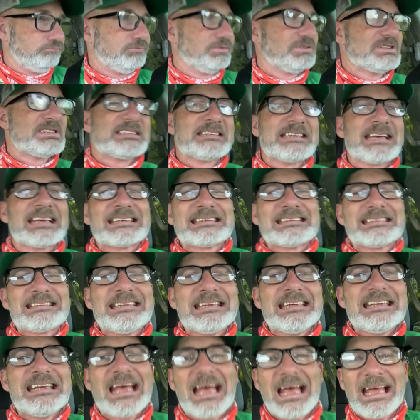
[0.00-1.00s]

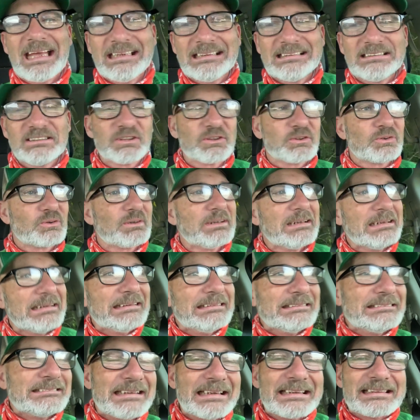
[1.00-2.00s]
68
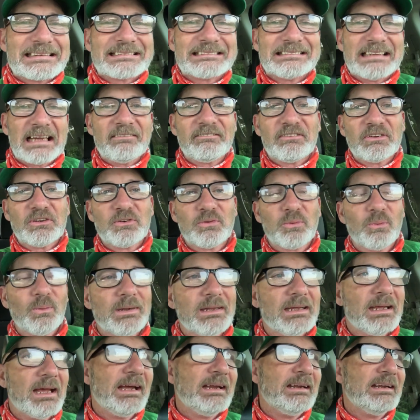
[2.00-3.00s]
degrees at
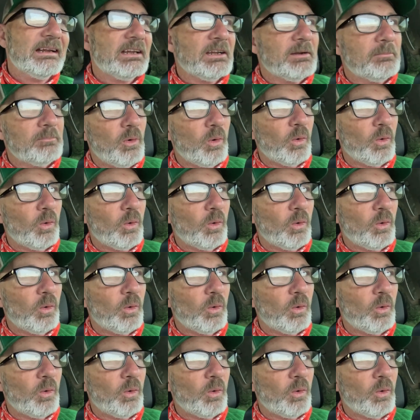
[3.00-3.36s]
7:28 in the